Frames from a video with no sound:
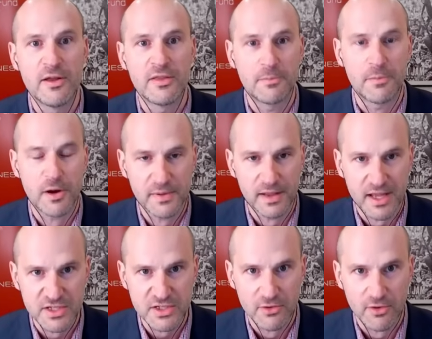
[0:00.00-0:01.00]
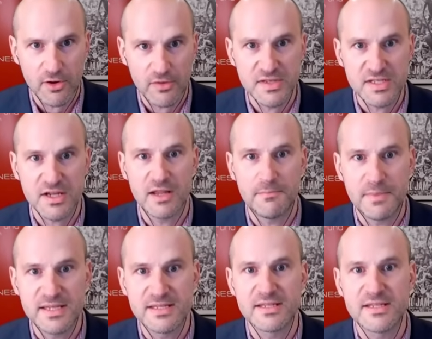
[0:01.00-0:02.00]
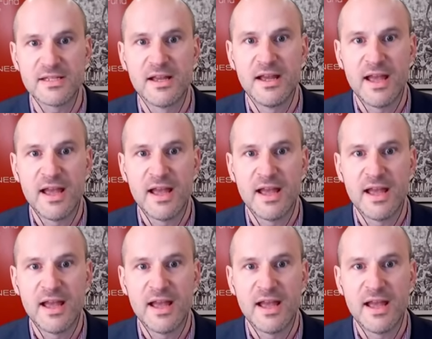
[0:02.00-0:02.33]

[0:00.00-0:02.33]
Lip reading: the population growth so that business,